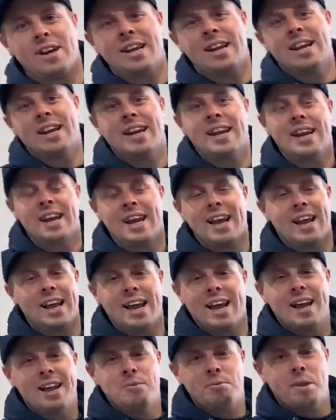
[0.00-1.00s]
Yeah. And
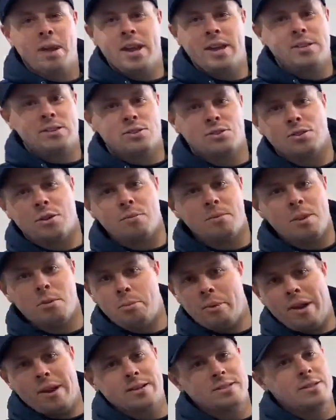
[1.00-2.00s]
I played some of the
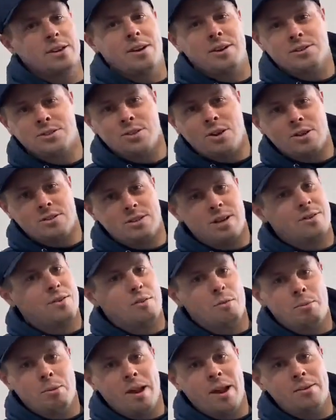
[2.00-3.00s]
best iron shots I've
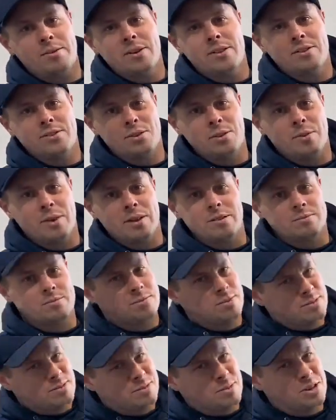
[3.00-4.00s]
ever played with. And you went,
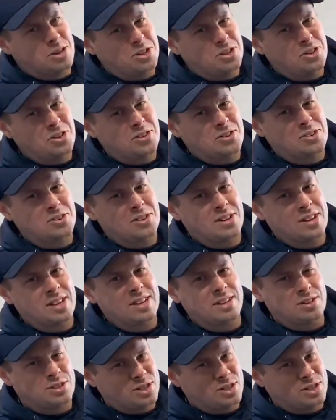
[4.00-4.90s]
what are you doing? Yeah. You're